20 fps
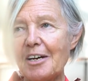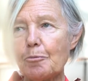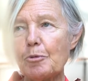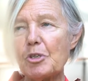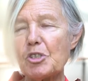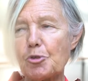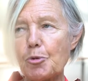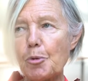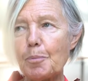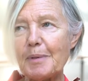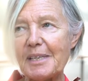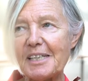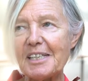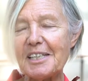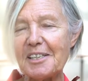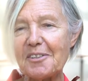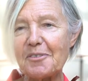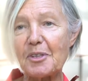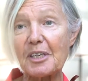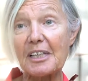which will
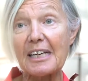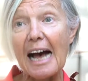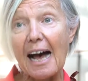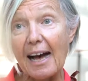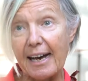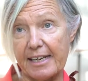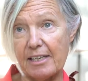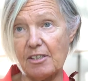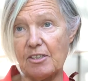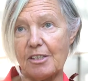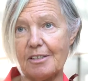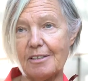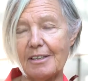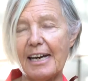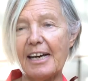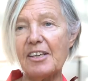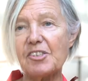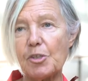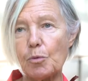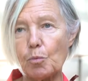be the guide,
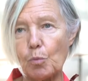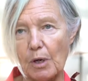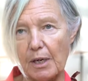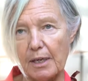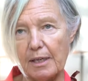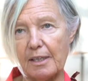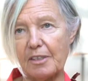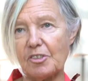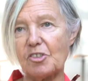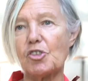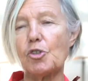as it were,